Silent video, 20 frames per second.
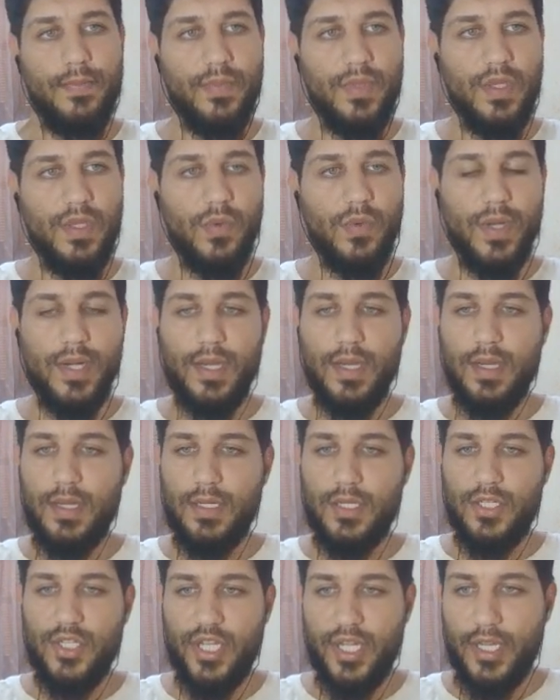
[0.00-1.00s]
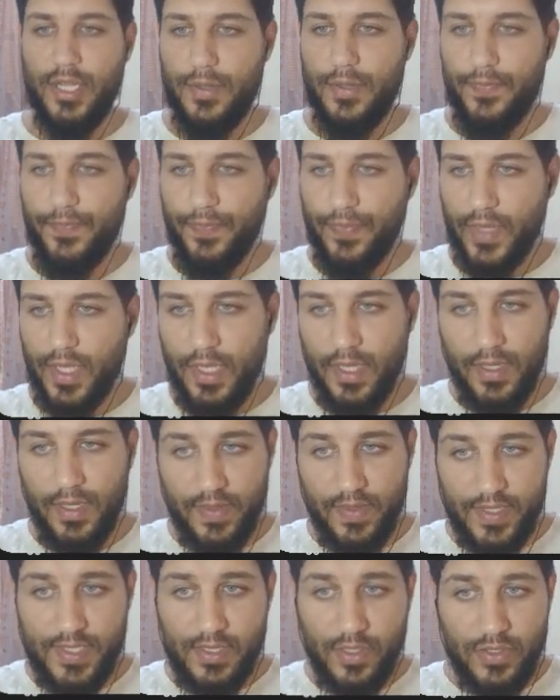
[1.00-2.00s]
you wanna check.
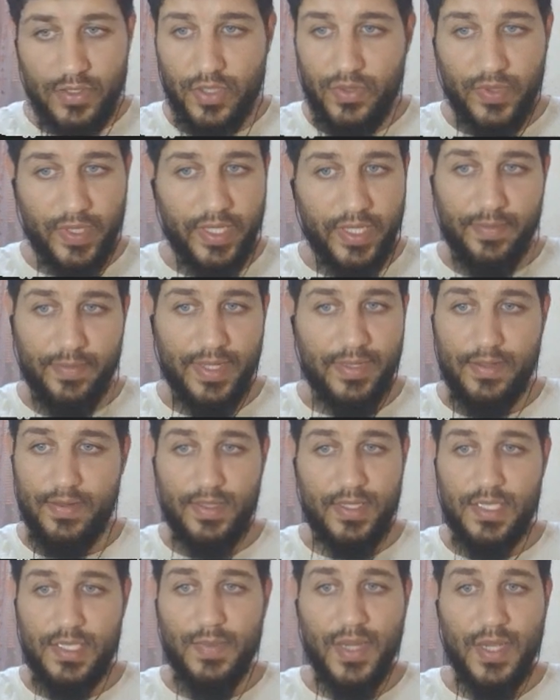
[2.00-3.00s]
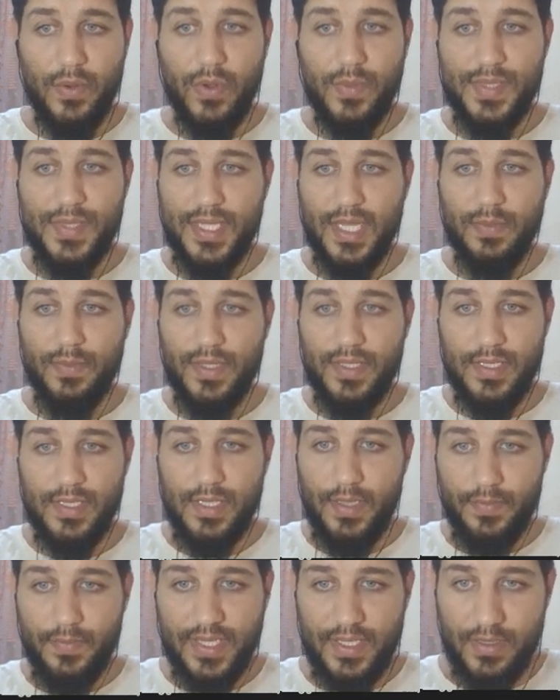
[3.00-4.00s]
This doesn't really matter. This is my website,
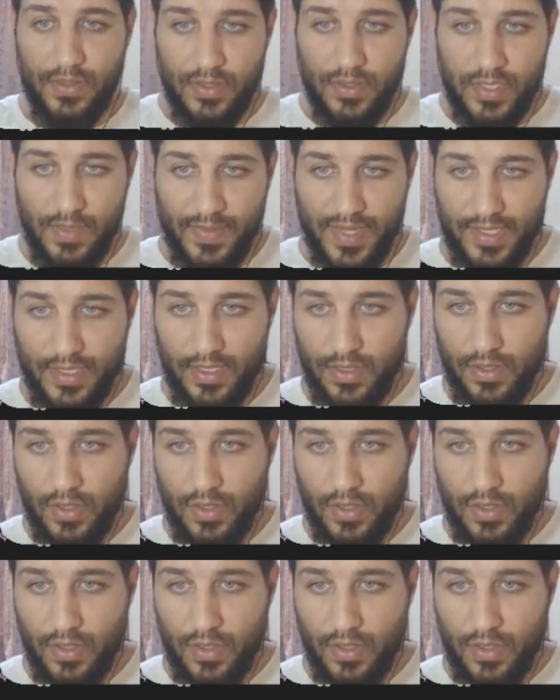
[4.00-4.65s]
but it doesn't matter.